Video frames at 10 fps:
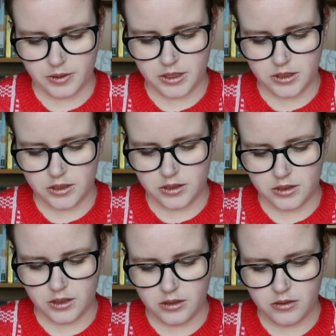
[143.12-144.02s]
into,
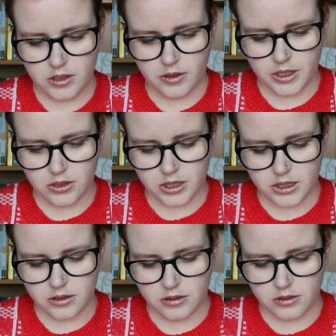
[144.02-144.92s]
oh no, actually
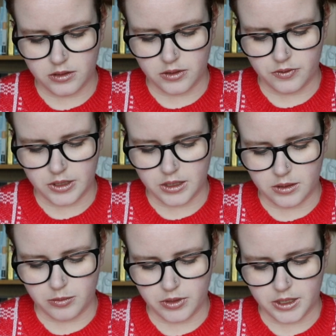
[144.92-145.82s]
it's not Sophie's
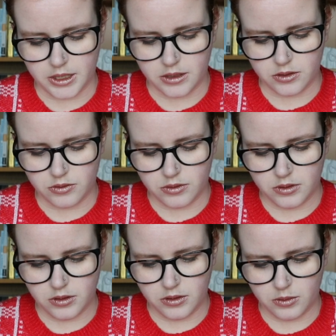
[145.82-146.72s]
library, it's
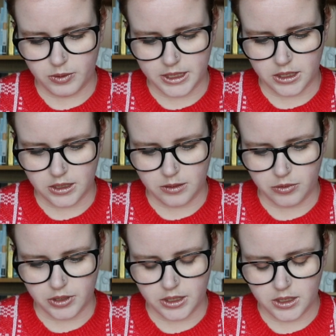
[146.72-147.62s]
the wedding
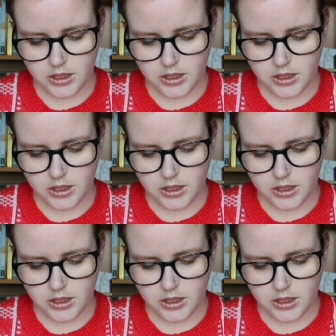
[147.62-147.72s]
library.